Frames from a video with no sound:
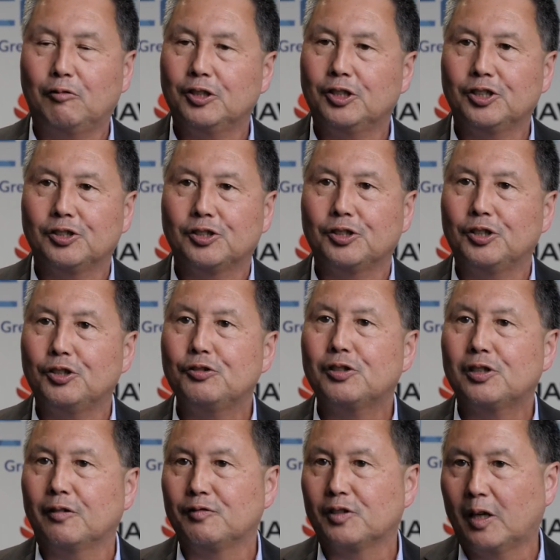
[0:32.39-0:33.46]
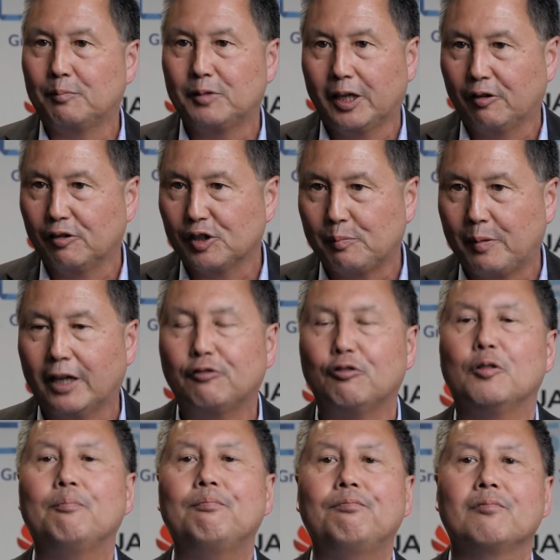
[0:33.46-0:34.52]
which is the use of sub-terahertz
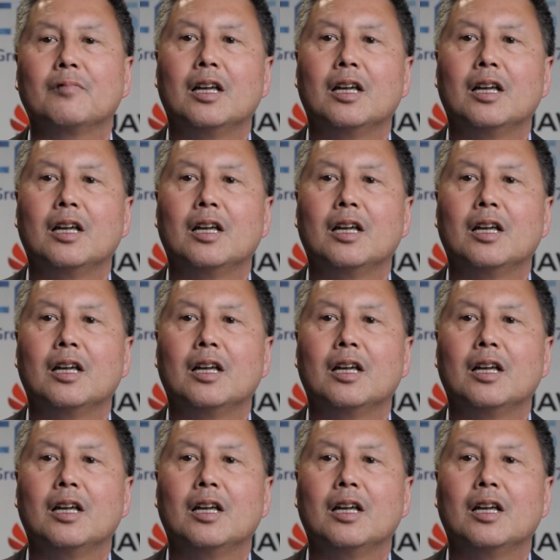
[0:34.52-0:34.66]
spectrum.